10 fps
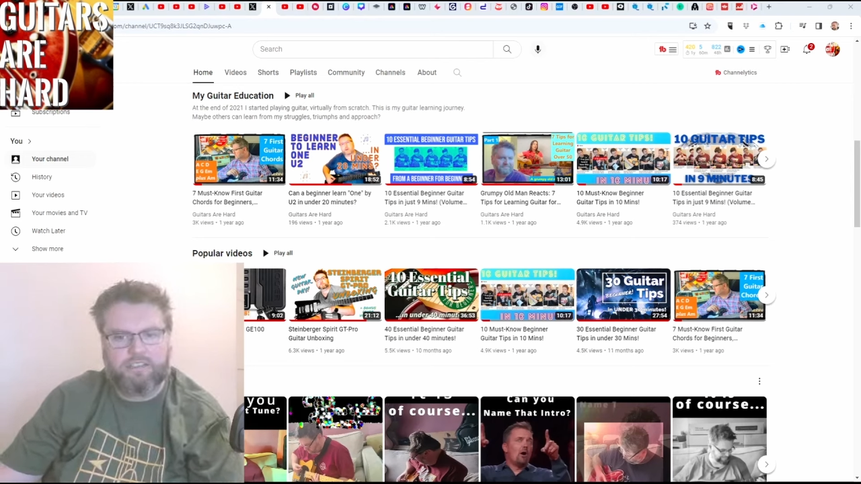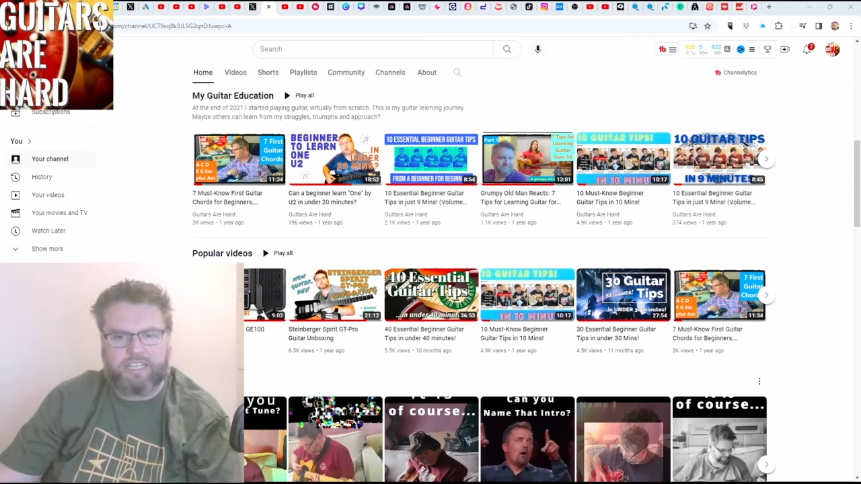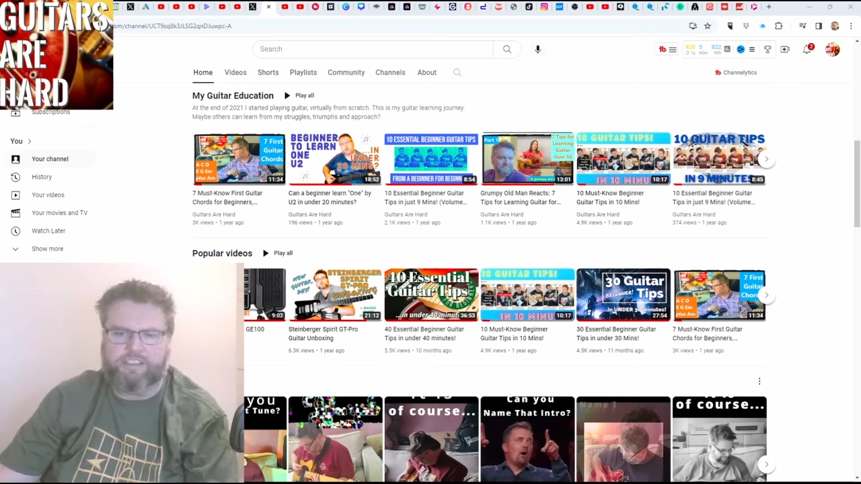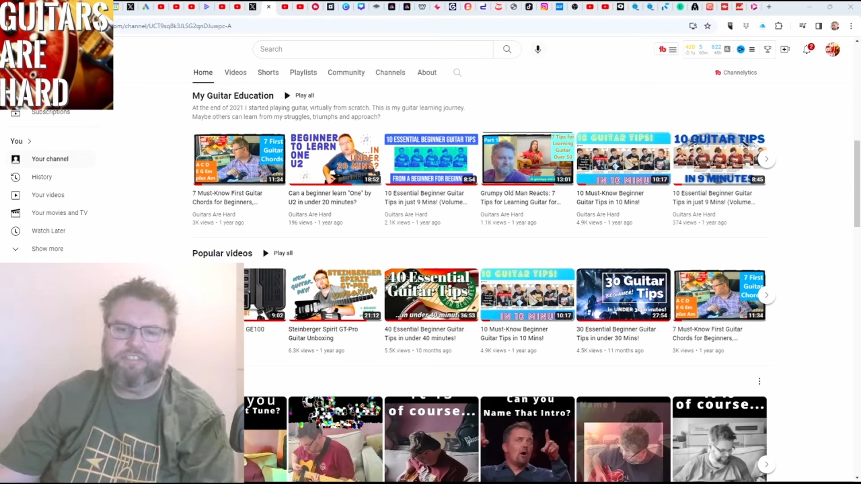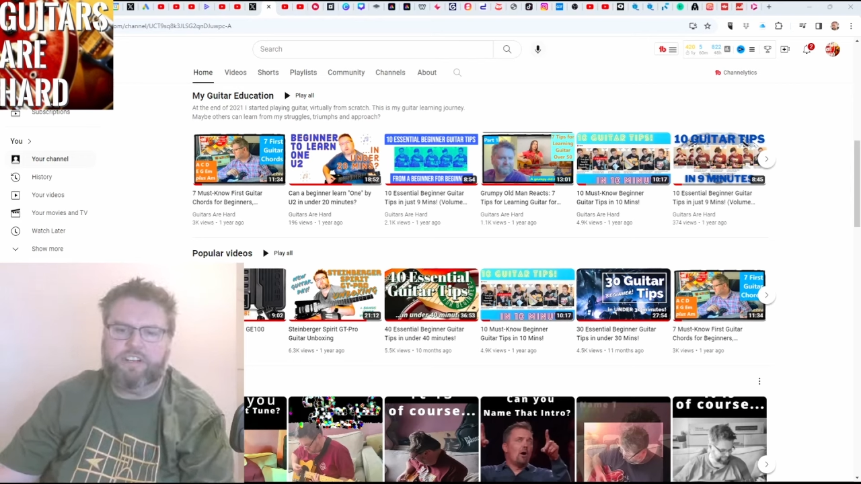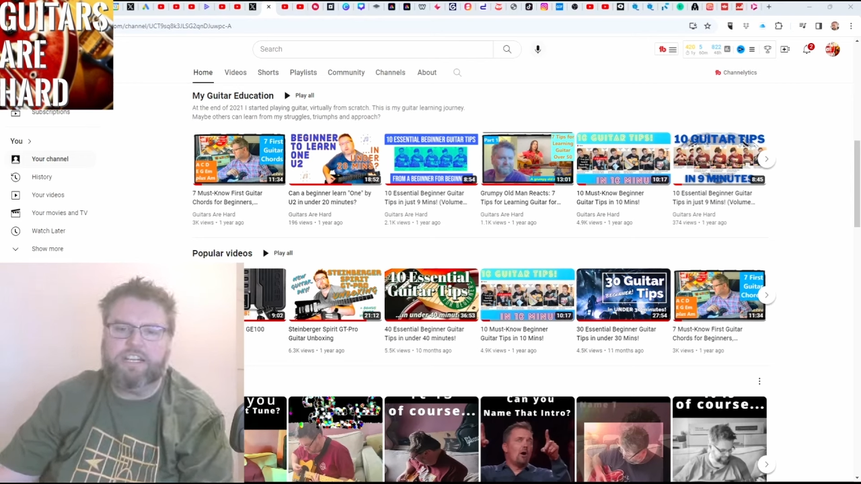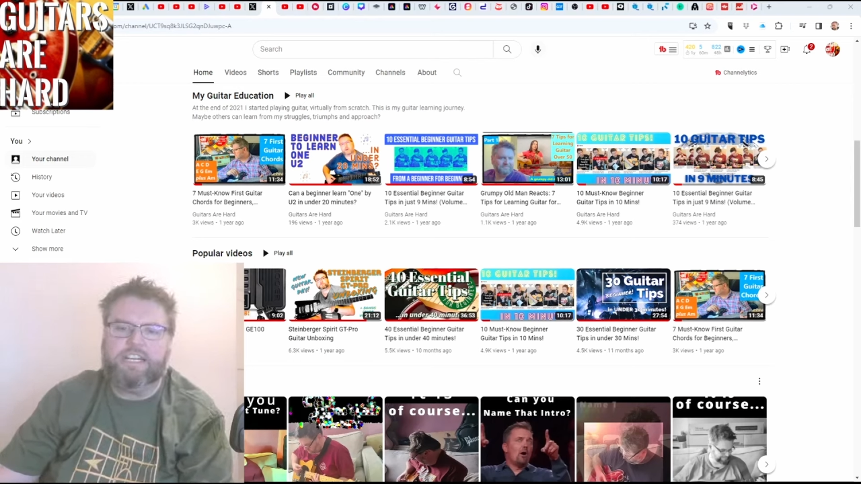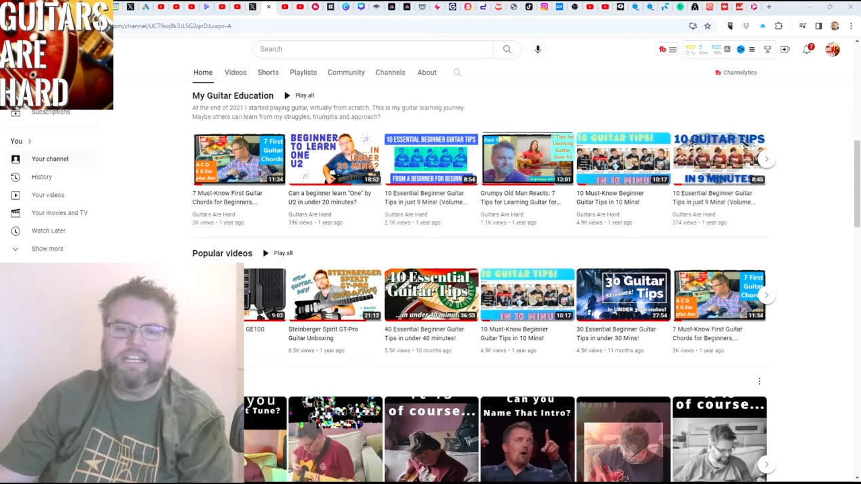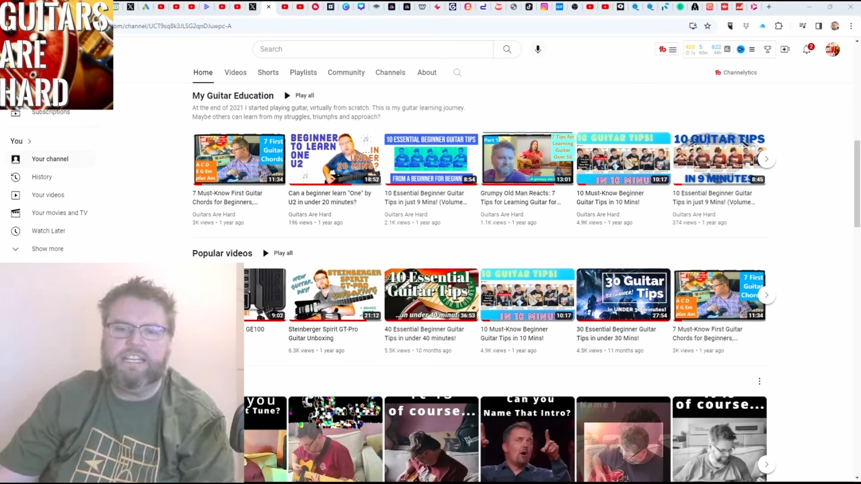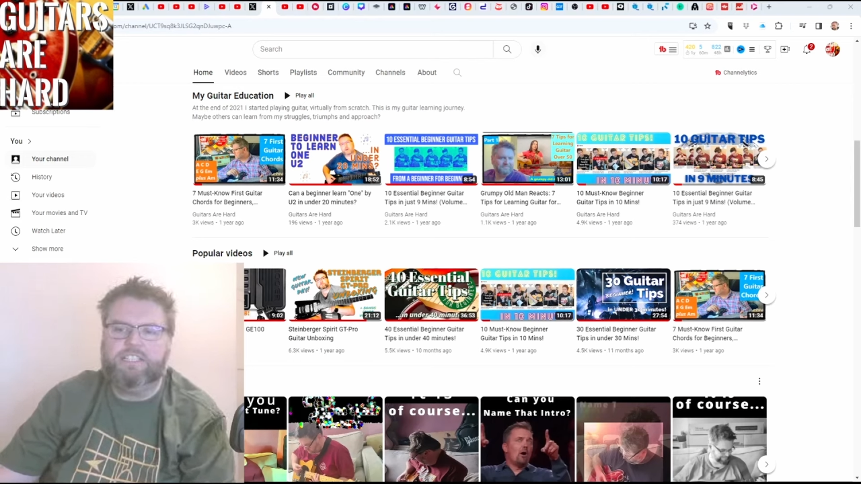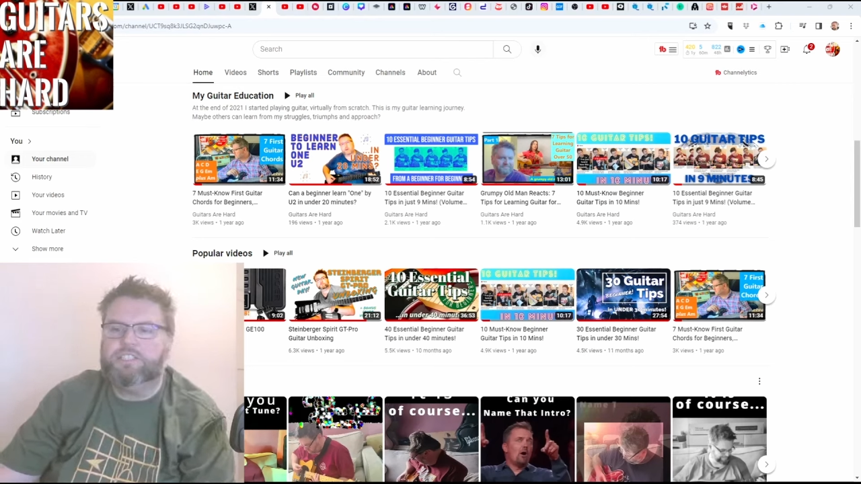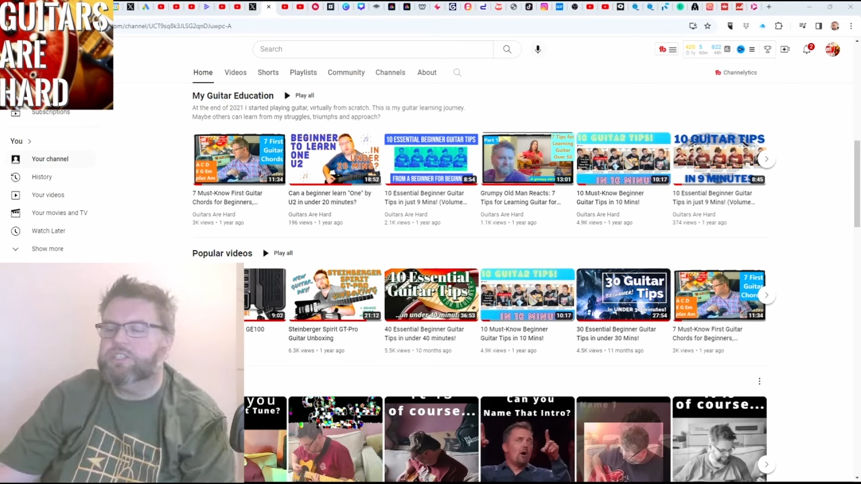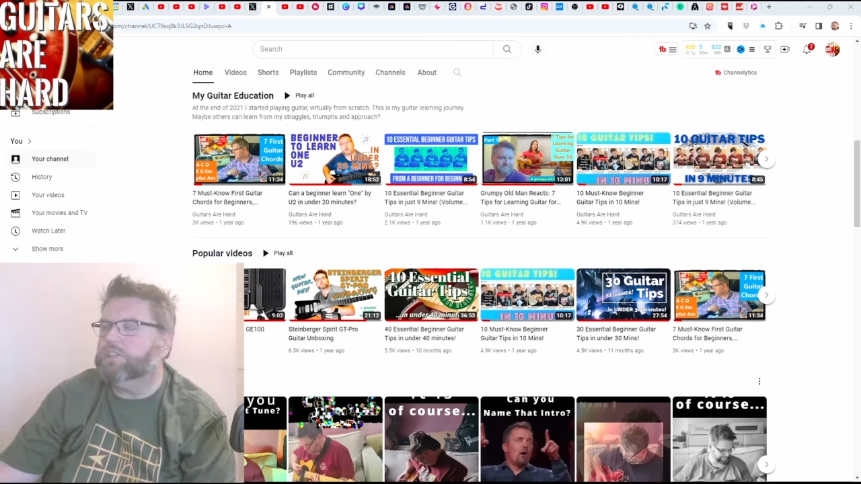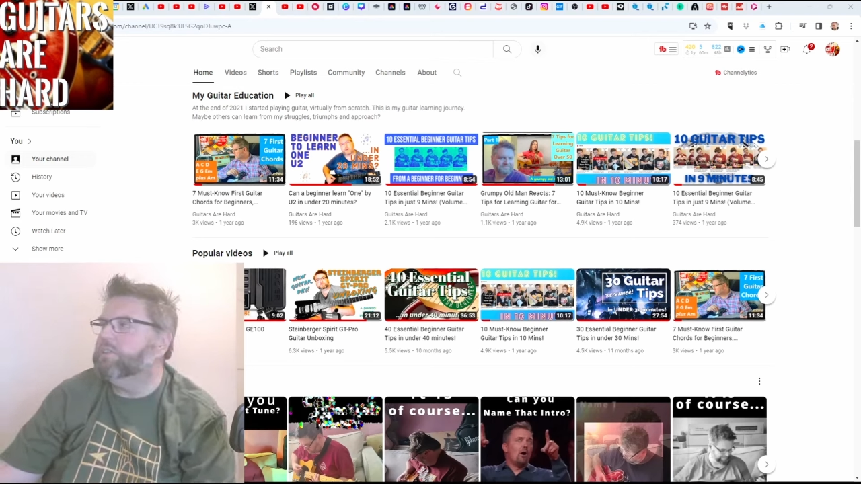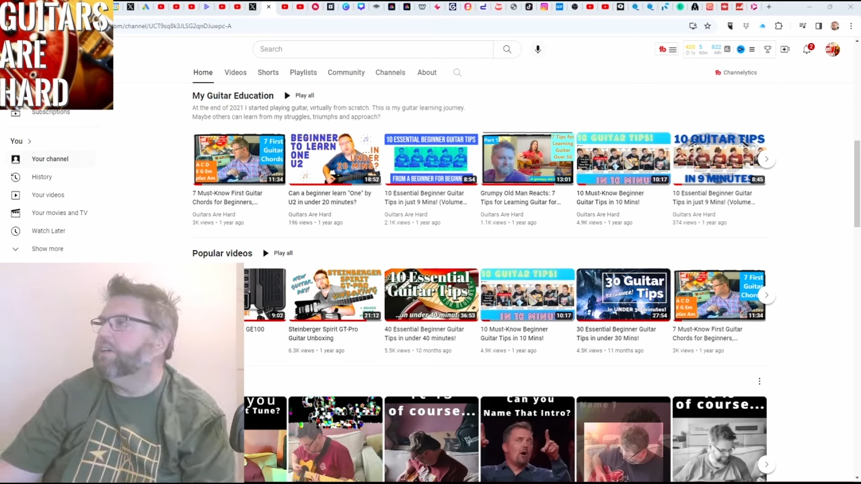definitely need to
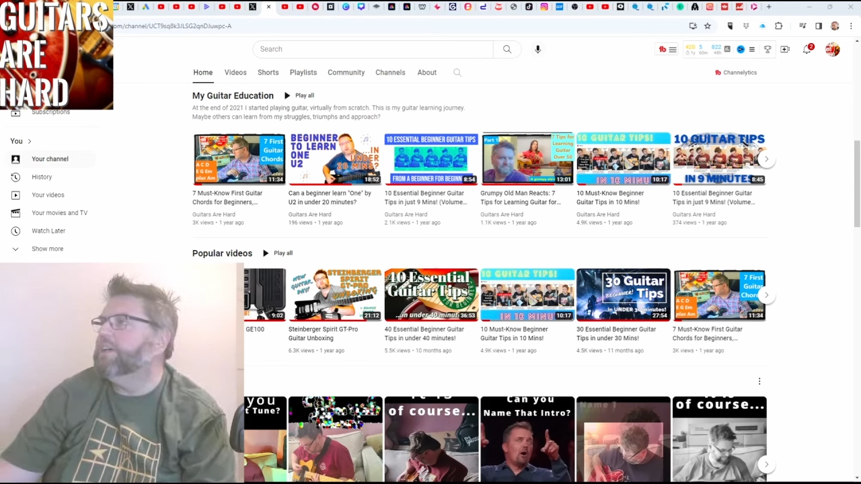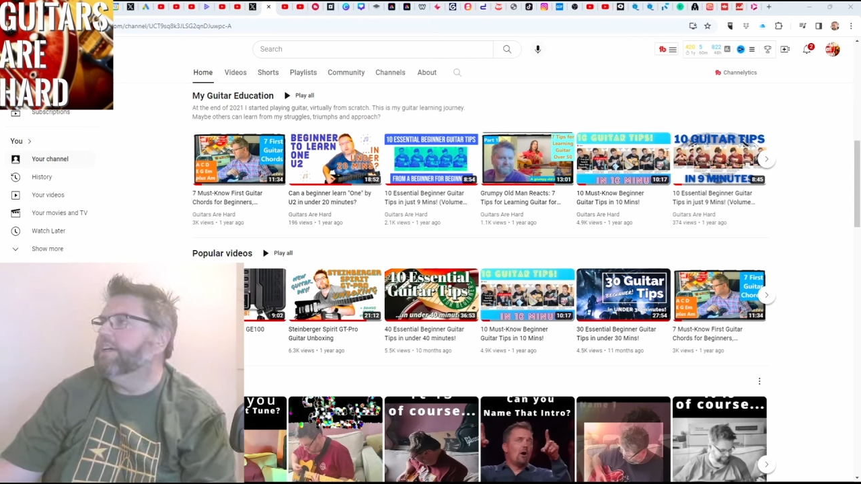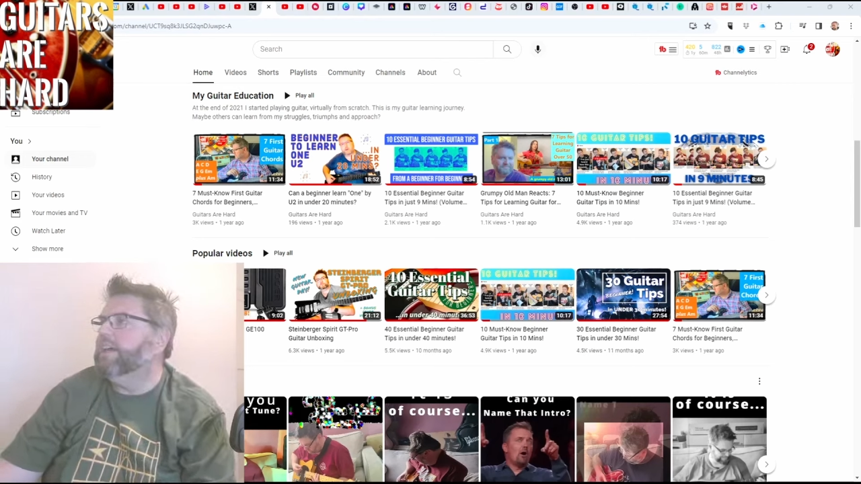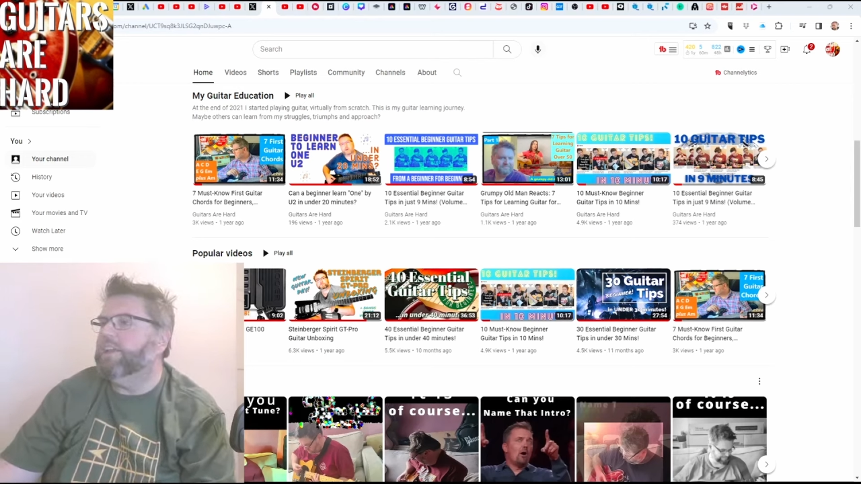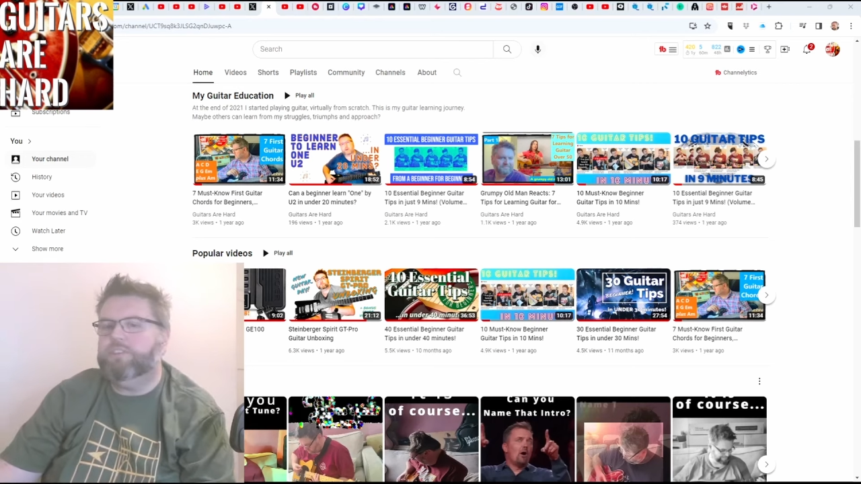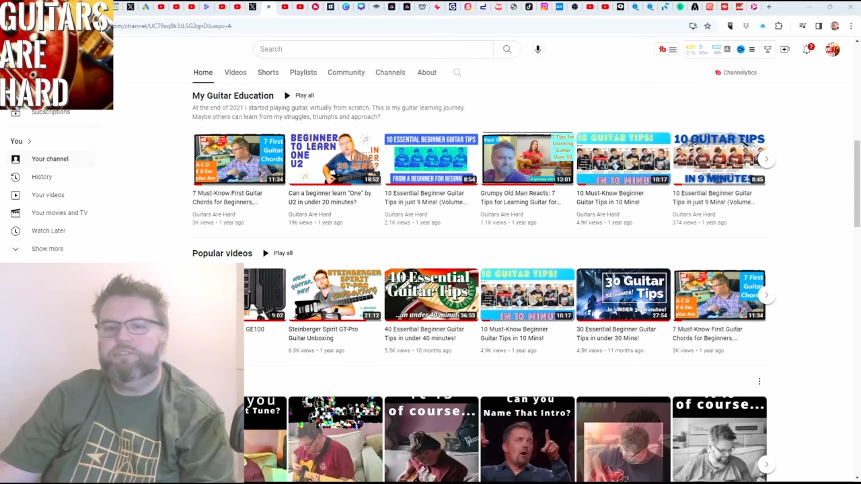do in the